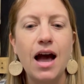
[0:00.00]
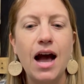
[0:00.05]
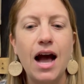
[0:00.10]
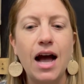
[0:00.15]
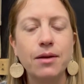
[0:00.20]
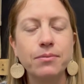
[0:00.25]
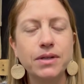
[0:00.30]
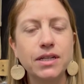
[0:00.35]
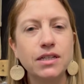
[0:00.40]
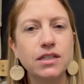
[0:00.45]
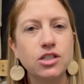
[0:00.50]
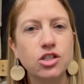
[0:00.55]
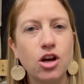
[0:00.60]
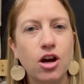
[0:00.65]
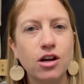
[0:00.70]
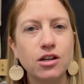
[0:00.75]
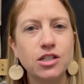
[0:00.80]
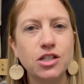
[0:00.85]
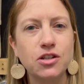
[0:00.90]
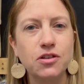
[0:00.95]
I'm going to
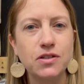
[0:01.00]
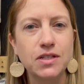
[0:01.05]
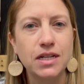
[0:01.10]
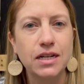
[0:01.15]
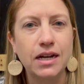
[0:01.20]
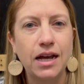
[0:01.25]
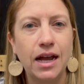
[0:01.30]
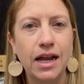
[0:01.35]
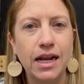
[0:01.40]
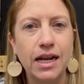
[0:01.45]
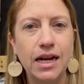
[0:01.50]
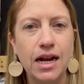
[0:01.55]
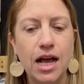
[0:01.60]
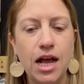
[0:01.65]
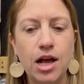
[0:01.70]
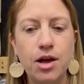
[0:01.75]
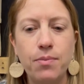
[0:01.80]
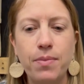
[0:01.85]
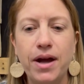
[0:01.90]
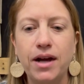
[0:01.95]
talk to you tonight
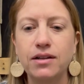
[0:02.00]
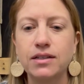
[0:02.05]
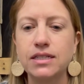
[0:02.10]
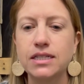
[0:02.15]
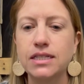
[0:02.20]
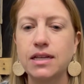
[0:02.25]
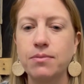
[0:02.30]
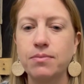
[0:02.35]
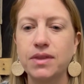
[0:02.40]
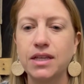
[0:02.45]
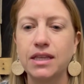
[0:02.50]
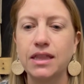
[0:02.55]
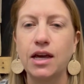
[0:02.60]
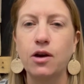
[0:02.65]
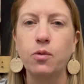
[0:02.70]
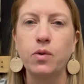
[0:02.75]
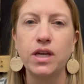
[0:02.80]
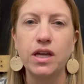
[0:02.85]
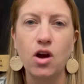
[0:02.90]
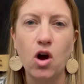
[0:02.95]
about something that
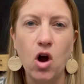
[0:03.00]
we